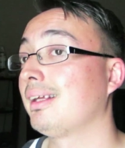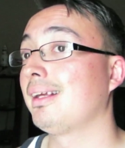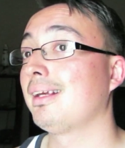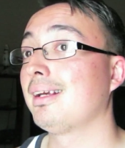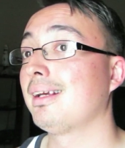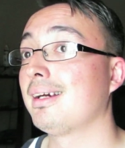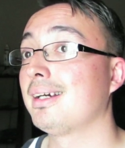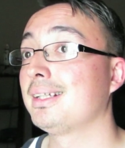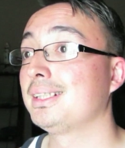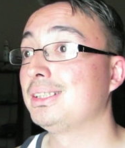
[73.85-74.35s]

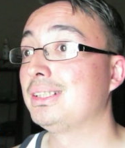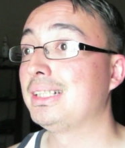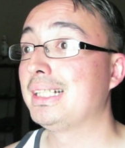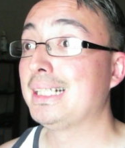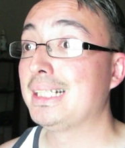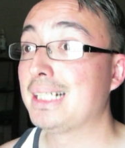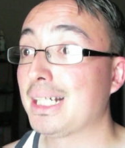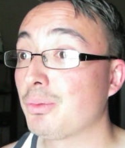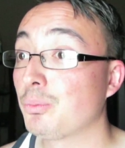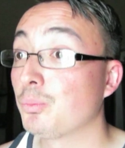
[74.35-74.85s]
And you'd
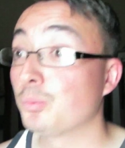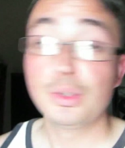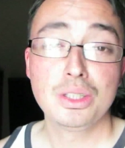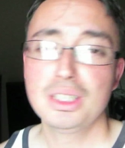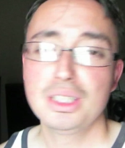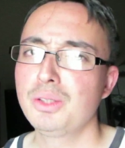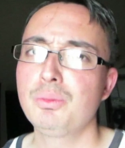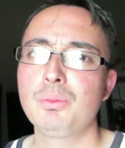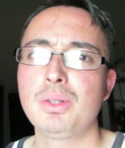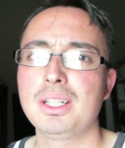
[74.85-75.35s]
think I
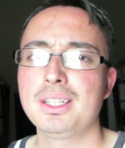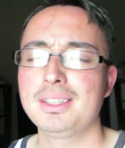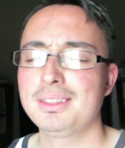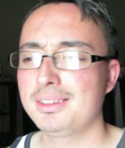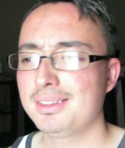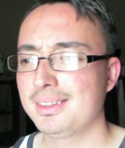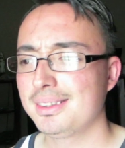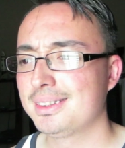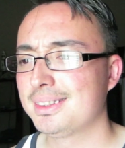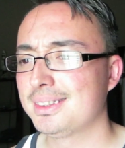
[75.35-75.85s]
really
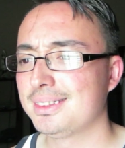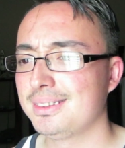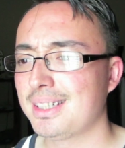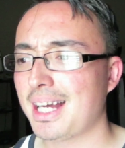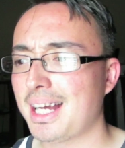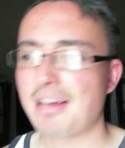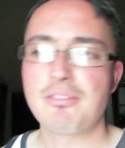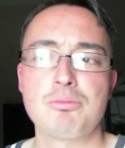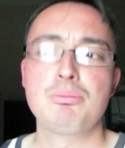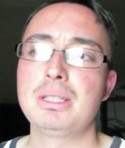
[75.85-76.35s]
wanted to
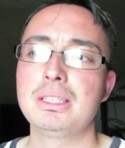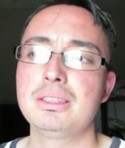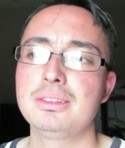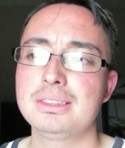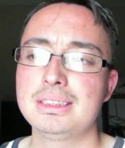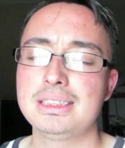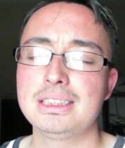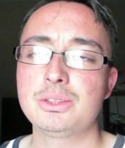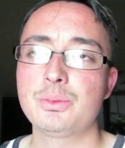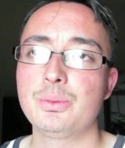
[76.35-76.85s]
have
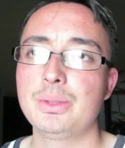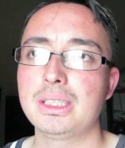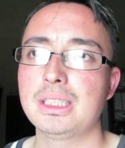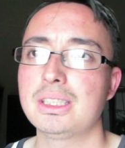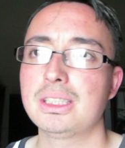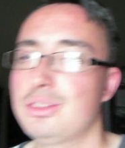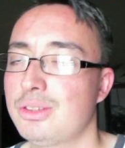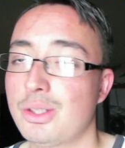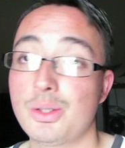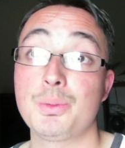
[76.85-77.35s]
bills this
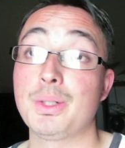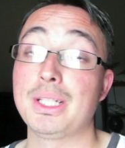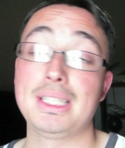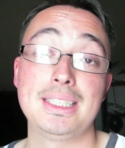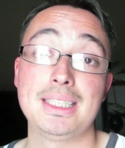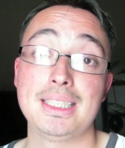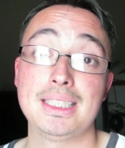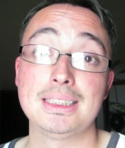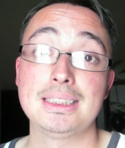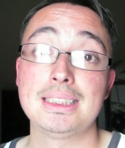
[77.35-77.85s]
quick? No, I
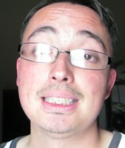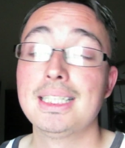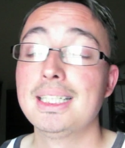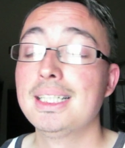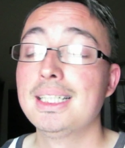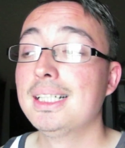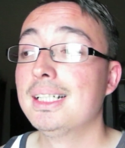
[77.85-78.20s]
didn't.